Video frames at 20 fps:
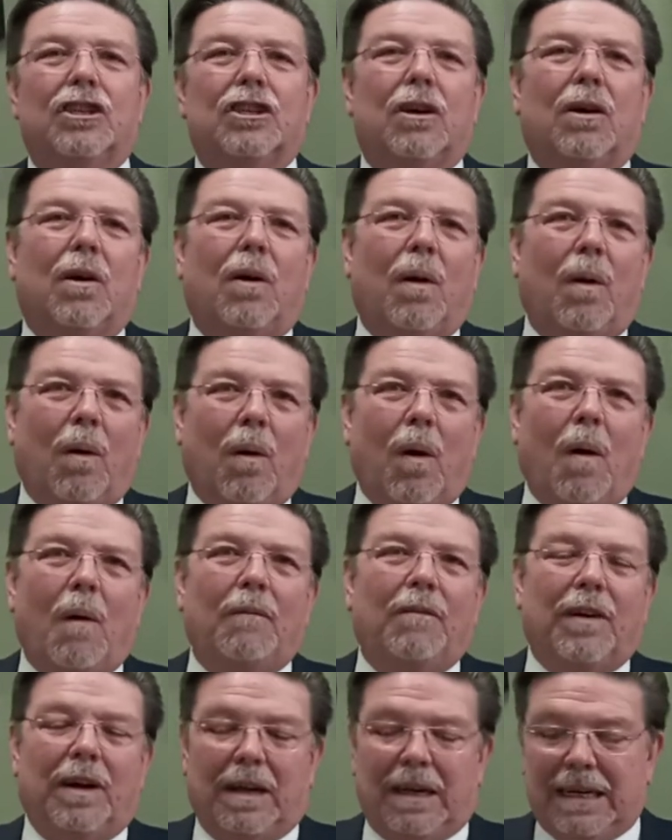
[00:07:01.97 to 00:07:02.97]

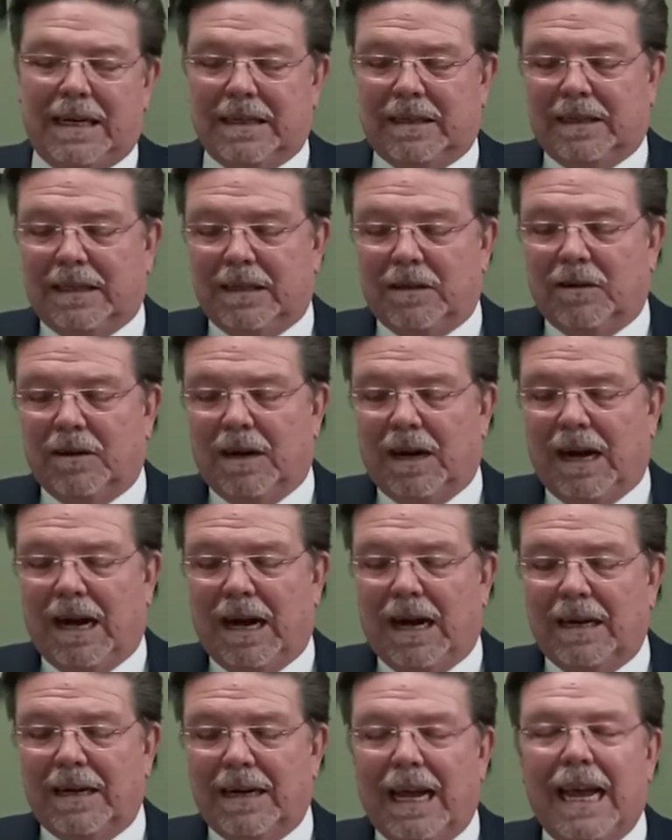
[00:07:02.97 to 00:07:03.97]
Jehovah, is their
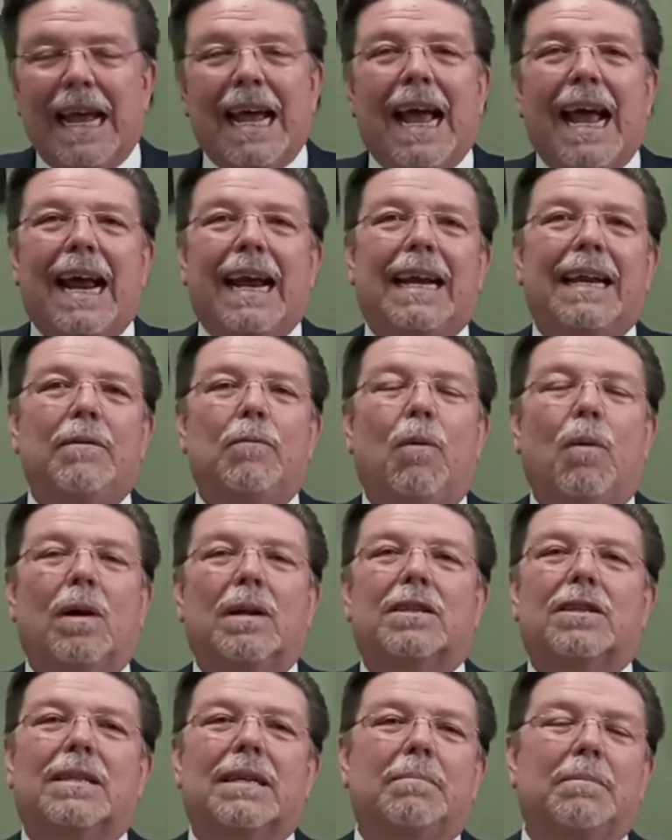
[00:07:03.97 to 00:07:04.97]
God, and He
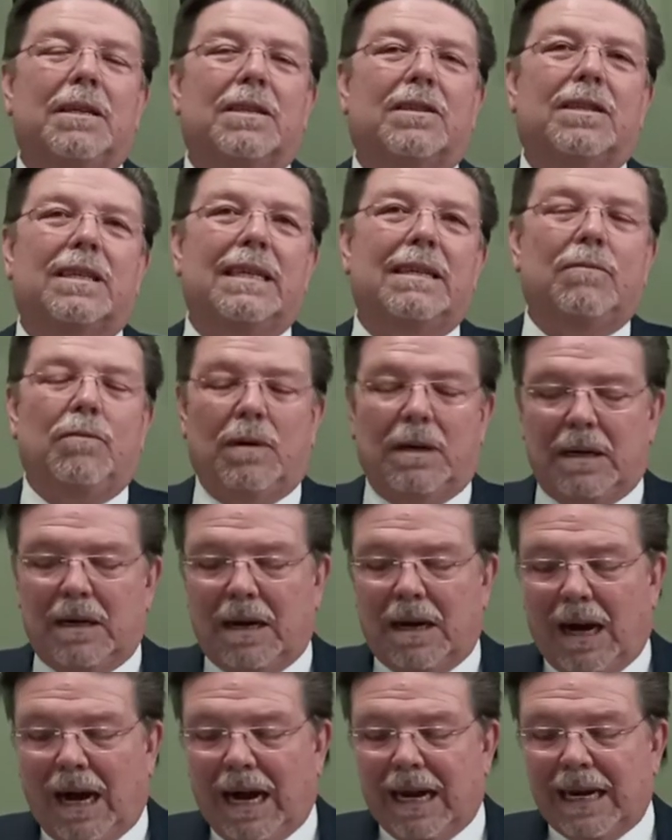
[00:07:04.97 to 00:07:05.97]
wants them to see
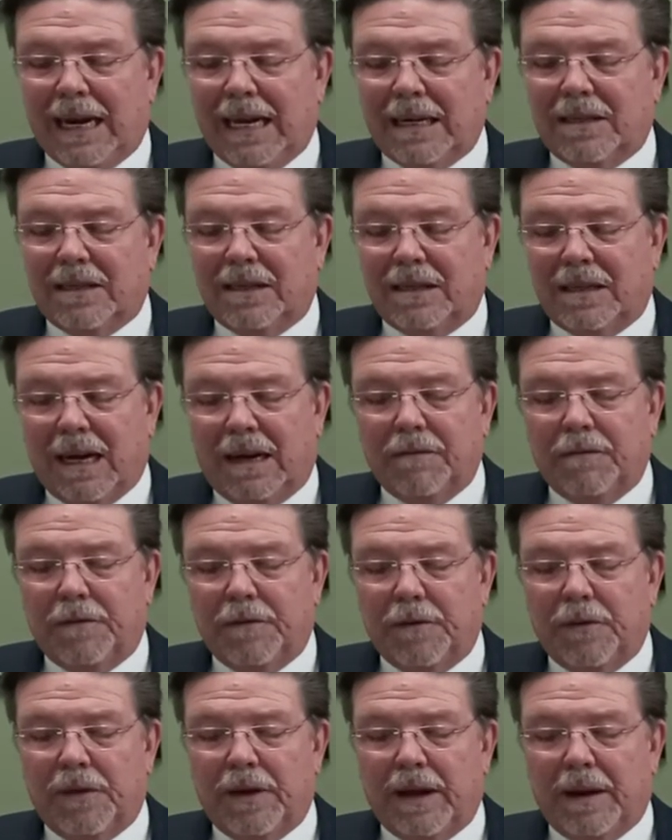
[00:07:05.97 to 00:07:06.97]
what God has done
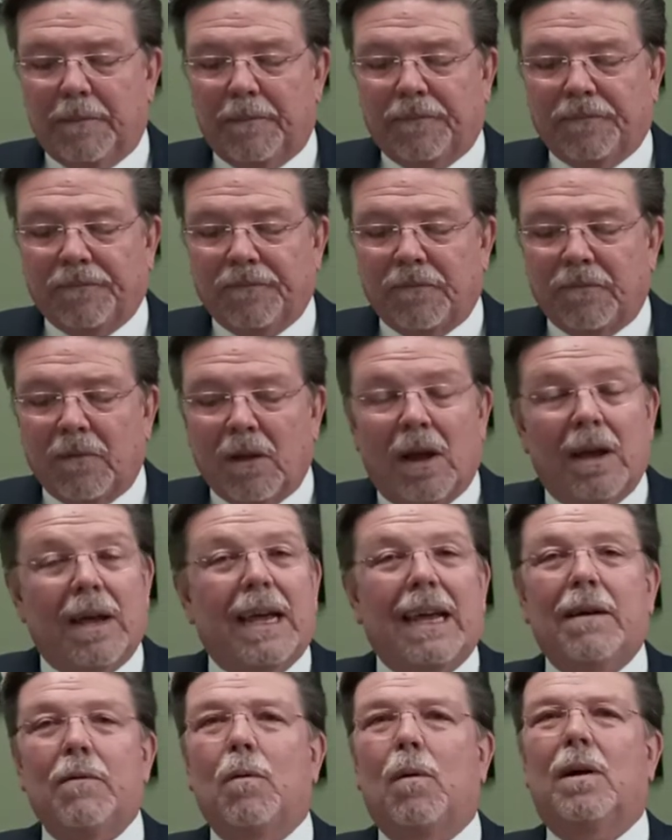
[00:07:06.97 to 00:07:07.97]
for them.
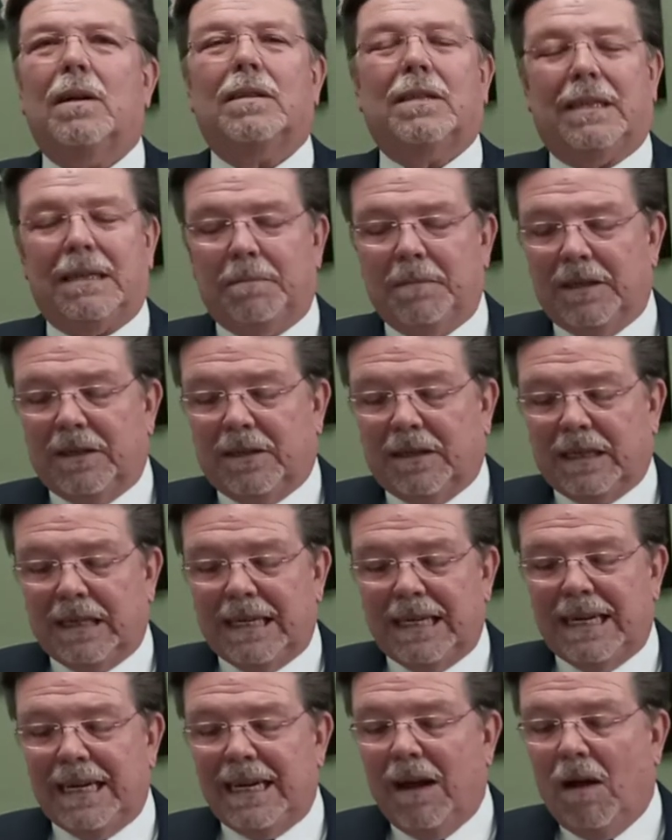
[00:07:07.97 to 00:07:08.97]
He wants them to
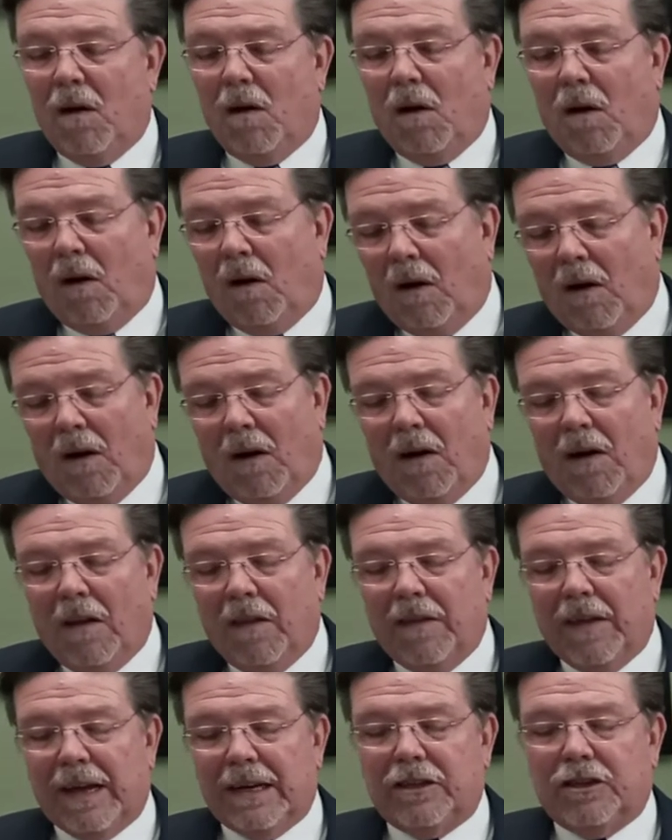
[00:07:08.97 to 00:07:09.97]
see
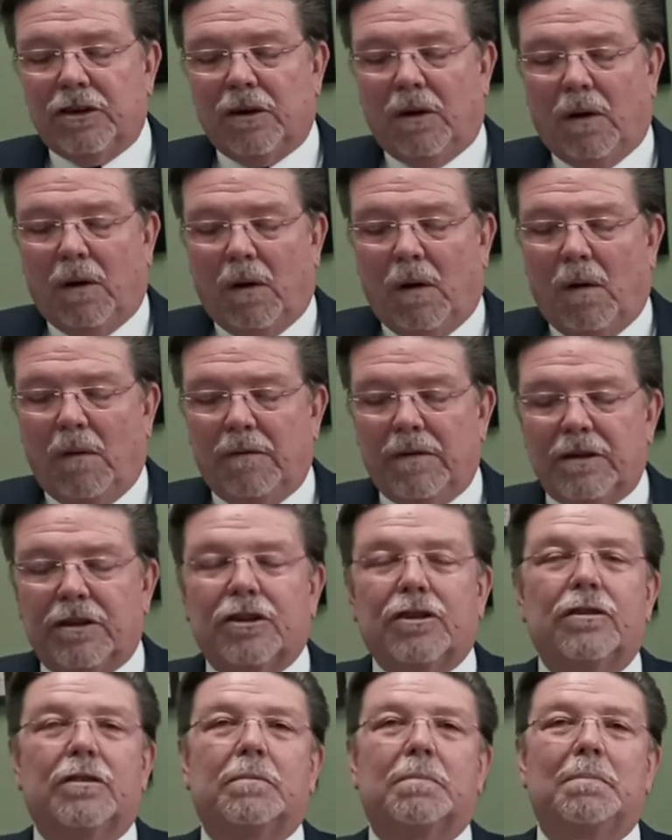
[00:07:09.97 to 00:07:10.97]
all that Jehovah
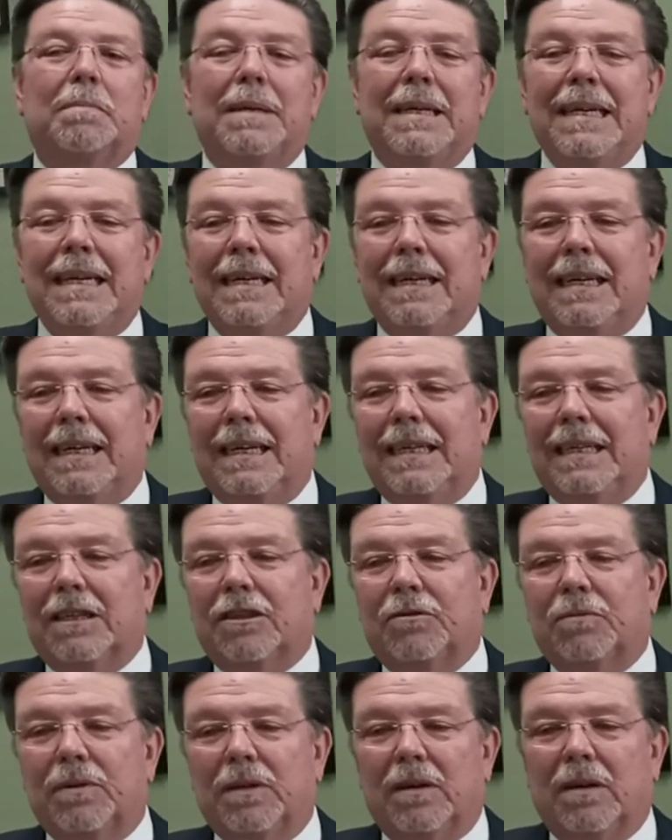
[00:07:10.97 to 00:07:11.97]
should mean to
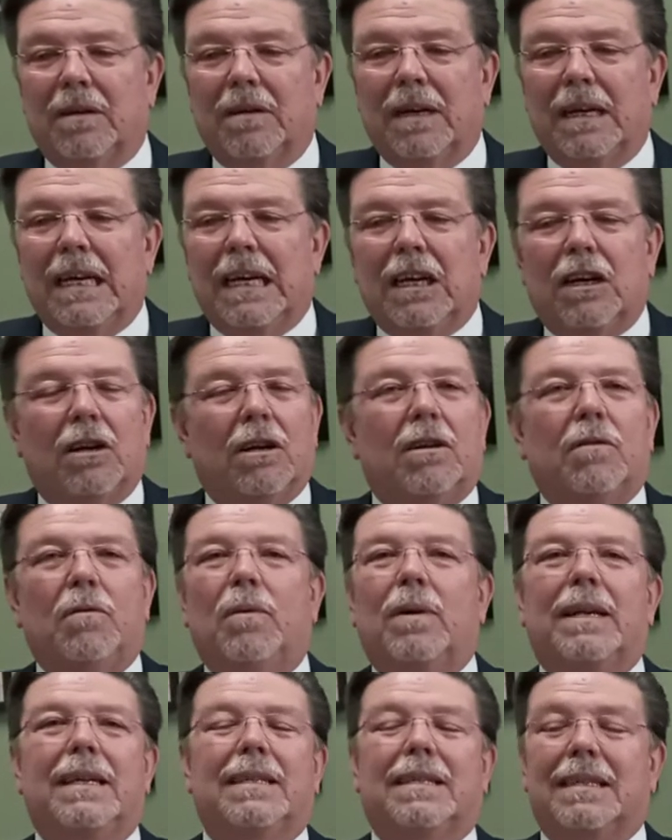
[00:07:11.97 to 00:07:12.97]
Israel. Look at
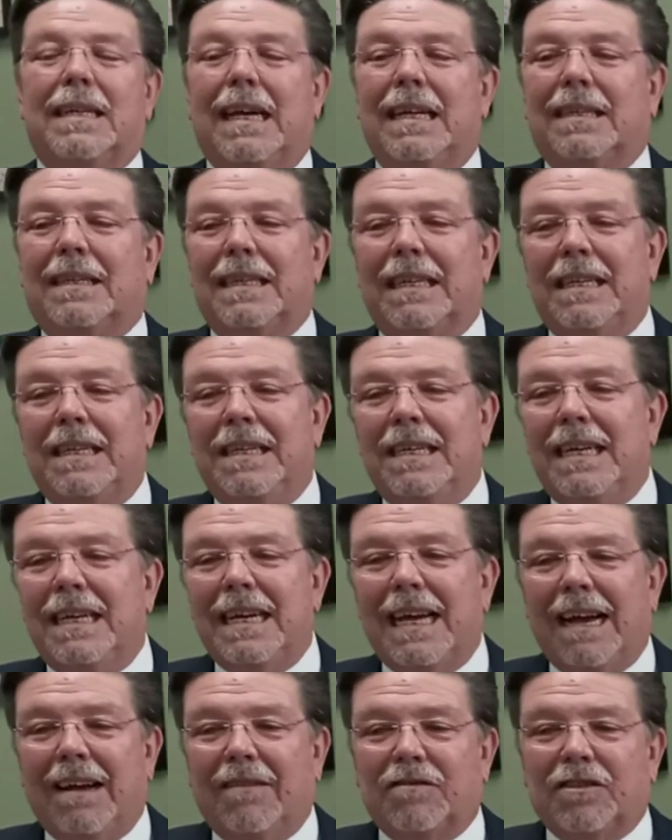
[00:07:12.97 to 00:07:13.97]
what He says, and
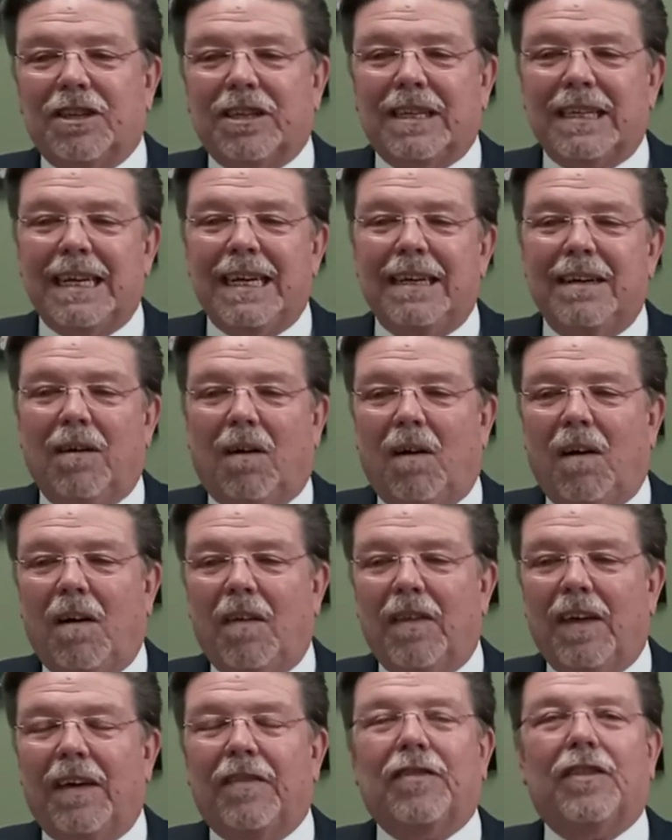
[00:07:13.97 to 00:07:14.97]
ye have seen
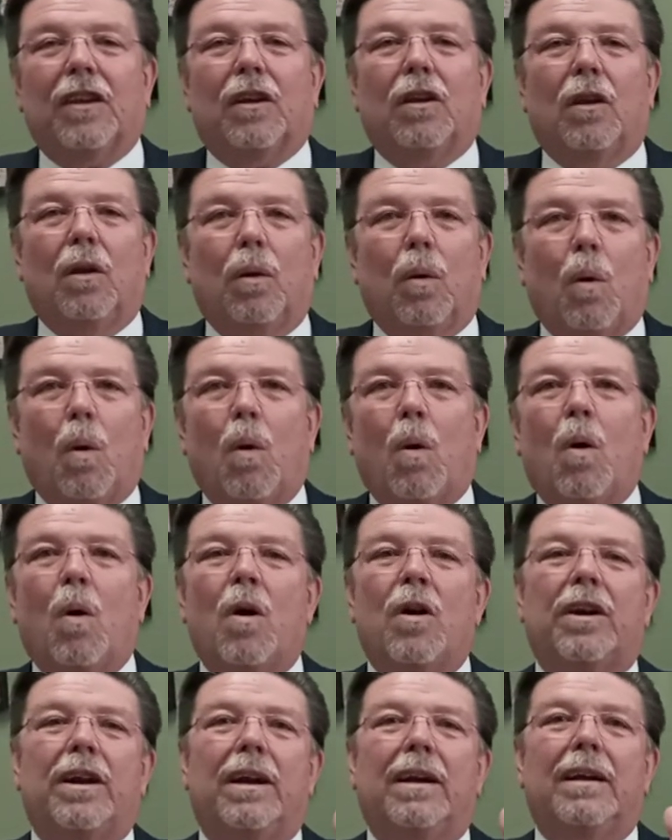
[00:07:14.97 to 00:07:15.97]
all that the
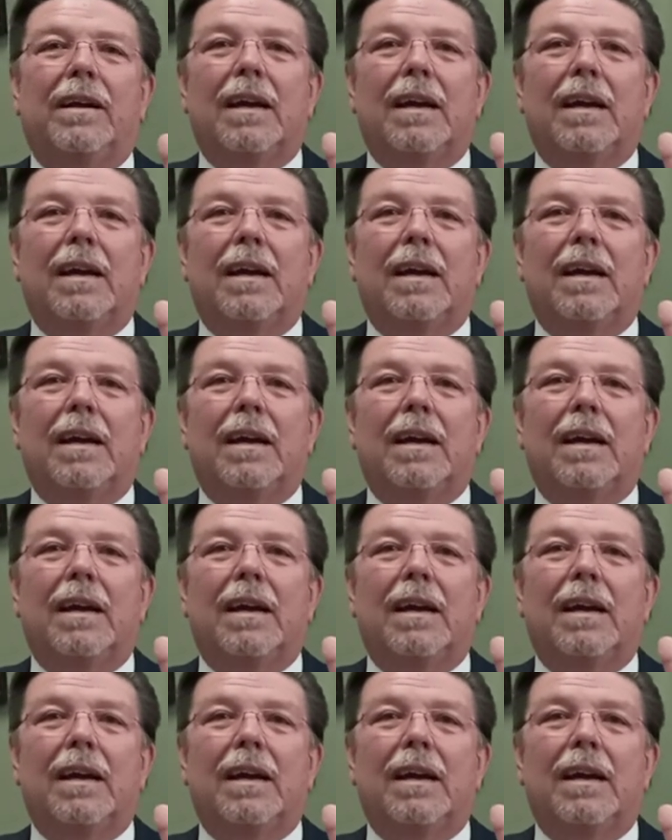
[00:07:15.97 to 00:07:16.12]
Lord,